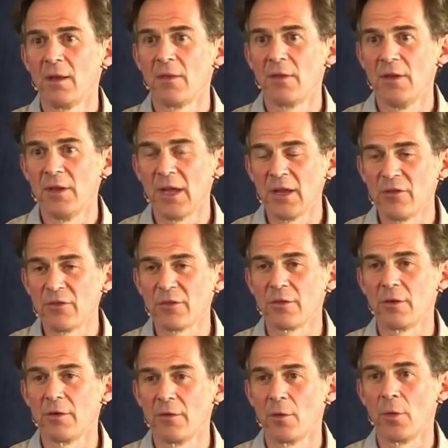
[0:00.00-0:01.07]
the
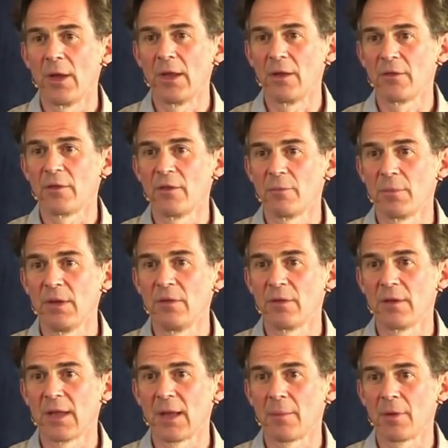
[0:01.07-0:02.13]
nature of awareness is
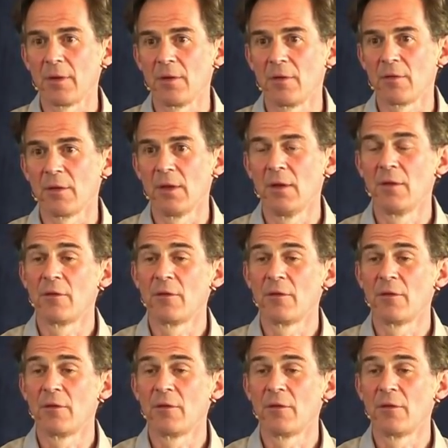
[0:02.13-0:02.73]
peace and happiness.